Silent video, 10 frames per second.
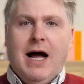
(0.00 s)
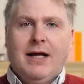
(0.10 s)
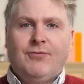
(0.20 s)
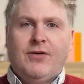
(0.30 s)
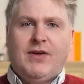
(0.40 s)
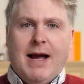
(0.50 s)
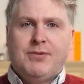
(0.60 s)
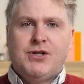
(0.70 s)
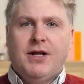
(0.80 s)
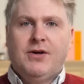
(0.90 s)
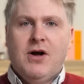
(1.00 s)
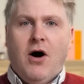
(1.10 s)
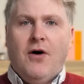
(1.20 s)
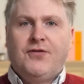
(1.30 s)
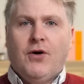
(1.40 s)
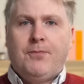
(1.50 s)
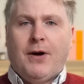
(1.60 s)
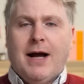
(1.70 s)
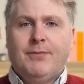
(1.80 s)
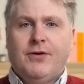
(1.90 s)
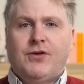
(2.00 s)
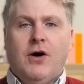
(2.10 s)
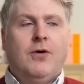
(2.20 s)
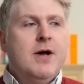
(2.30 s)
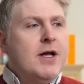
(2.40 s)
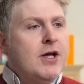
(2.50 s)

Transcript: reception of your primary school.